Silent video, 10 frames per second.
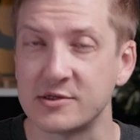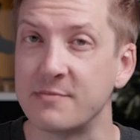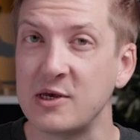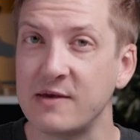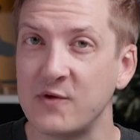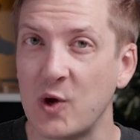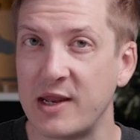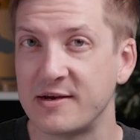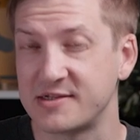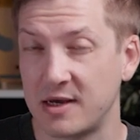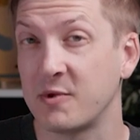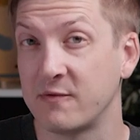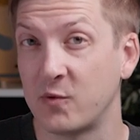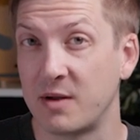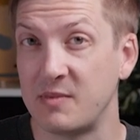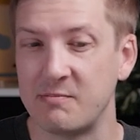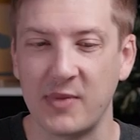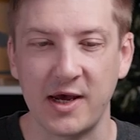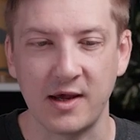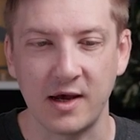So let me give you an example of what I mean
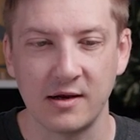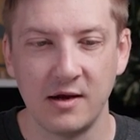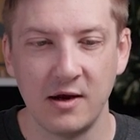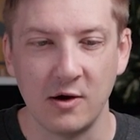by that.